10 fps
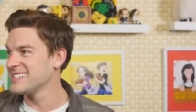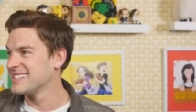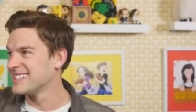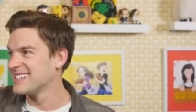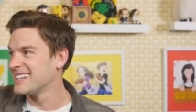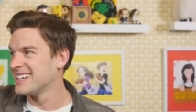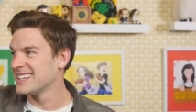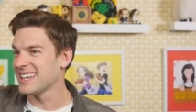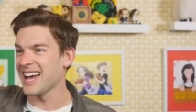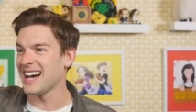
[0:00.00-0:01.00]
Hey-o.
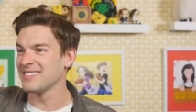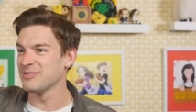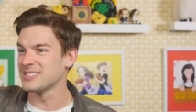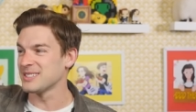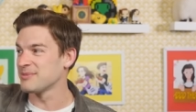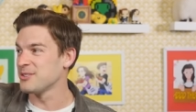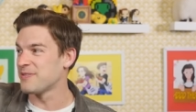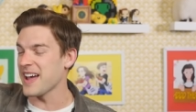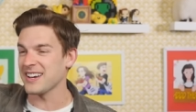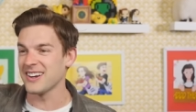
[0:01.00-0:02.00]
Yeah, with some new
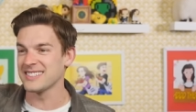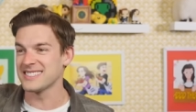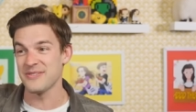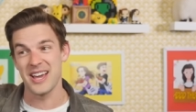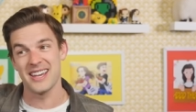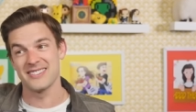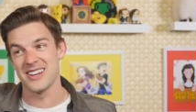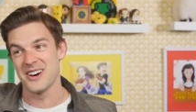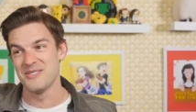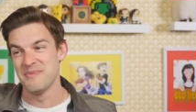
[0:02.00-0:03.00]
fan art and stuff. I don't
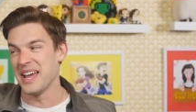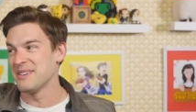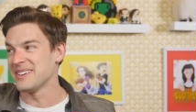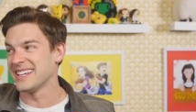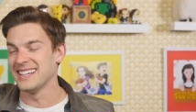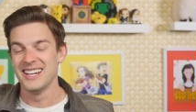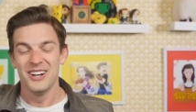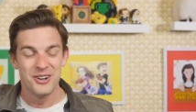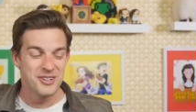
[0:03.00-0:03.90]
know. Maybe. Who